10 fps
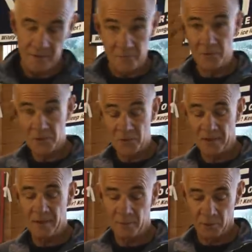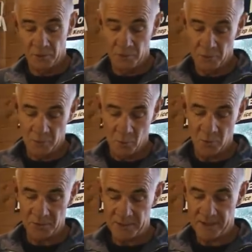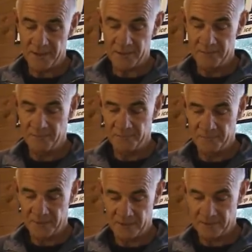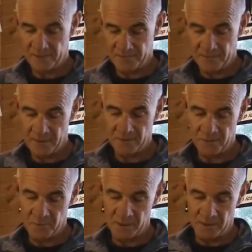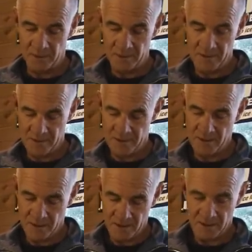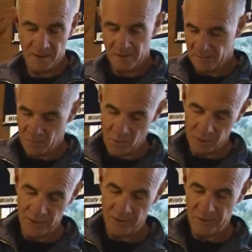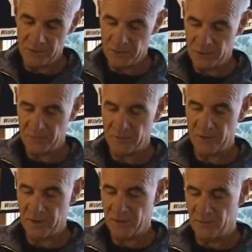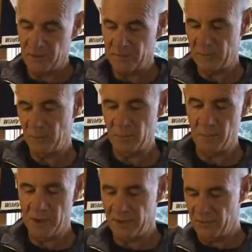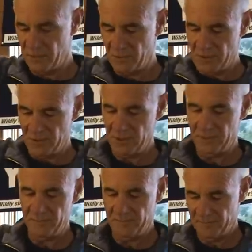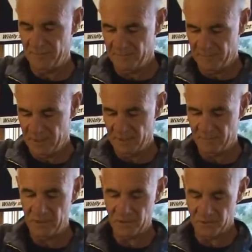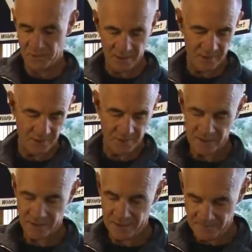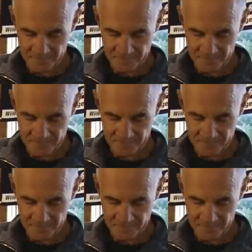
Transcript: First thing I'm going to do is pour the tail. And I'll use my little mold here, and just for the heck of it I'm going to put a binder around it. Make sure it's nice and tight.